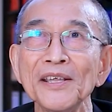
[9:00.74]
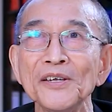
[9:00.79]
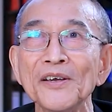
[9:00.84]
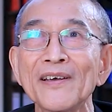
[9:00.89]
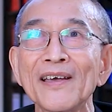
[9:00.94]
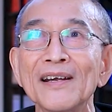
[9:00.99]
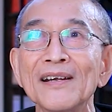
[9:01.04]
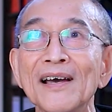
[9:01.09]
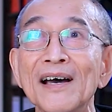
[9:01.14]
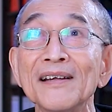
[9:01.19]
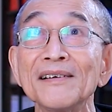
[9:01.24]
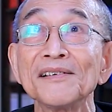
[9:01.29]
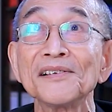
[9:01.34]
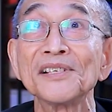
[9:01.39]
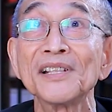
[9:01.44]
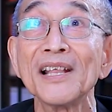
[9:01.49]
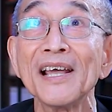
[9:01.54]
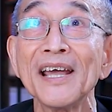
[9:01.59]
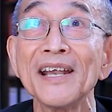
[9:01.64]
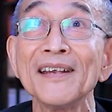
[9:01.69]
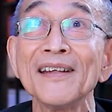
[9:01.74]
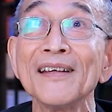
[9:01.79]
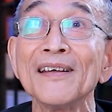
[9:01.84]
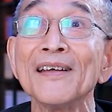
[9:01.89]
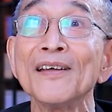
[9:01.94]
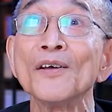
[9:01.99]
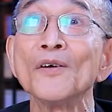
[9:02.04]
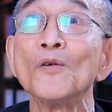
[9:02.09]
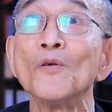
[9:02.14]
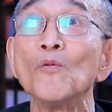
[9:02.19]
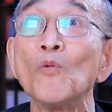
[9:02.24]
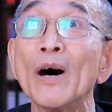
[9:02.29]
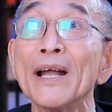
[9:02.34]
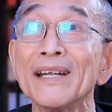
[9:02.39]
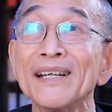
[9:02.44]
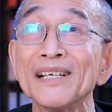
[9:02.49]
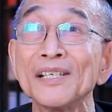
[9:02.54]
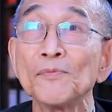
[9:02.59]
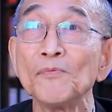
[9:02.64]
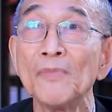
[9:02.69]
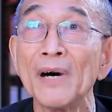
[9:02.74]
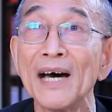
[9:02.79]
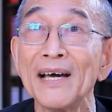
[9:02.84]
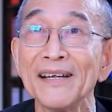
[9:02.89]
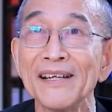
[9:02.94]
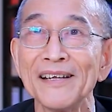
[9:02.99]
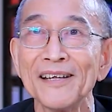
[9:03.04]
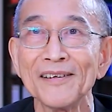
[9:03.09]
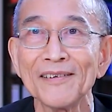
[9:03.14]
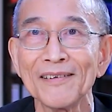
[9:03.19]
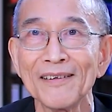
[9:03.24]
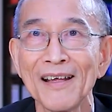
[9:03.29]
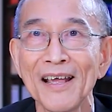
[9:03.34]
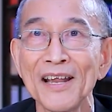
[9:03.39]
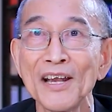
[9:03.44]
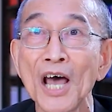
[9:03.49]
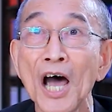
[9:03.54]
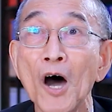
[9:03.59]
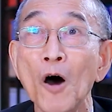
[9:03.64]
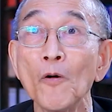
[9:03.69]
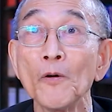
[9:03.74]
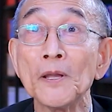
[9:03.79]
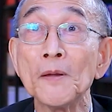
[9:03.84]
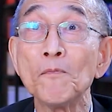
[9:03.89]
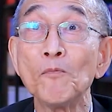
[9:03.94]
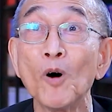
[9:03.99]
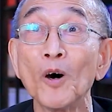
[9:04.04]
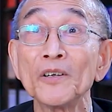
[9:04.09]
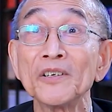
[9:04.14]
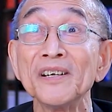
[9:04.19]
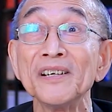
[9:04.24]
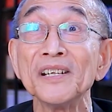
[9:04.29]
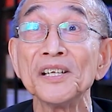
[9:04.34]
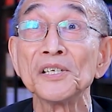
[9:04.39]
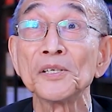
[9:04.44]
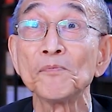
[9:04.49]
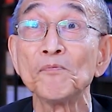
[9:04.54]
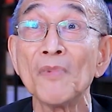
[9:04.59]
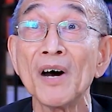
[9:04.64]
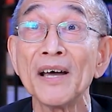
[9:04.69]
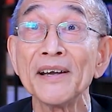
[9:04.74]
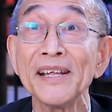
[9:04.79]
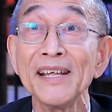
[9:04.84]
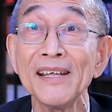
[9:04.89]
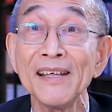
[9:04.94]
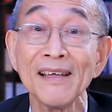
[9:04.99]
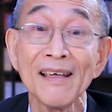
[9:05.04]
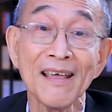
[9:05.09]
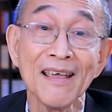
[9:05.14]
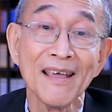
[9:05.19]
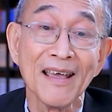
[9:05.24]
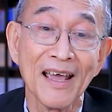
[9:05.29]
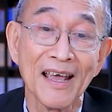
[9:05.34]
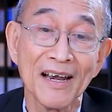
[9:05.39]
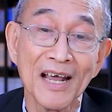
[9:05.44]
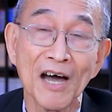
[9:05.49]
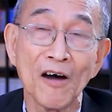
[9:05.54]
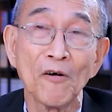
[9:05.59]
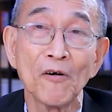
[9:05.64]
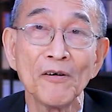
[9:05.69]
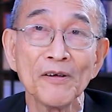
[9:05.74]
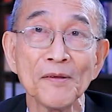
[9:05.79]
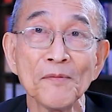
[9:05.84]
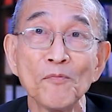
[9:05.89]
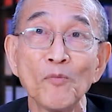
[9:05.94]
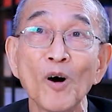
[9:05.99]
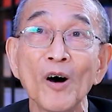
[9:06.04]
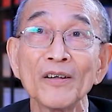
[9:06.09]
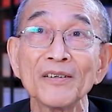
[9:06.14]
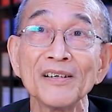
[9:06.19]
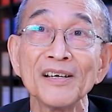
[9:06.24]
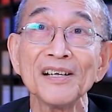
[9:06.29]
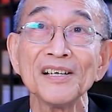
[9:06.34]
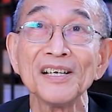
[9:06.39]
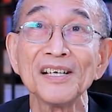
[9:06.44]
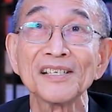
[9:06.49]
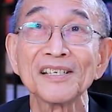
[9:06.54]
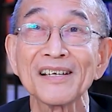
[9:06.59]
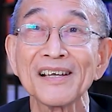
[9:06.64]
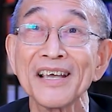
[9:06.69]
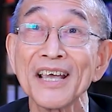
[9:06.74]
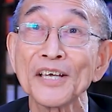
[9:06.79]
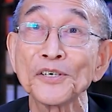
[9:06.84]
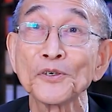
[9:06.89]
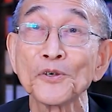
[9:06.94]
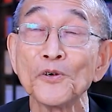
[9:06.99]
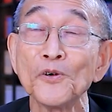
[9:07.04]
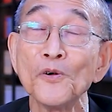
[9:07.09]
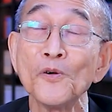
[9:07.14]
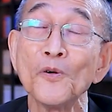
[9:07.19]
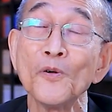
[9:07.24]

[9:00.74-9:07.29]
you can understand what is money and how important is money and how important is cash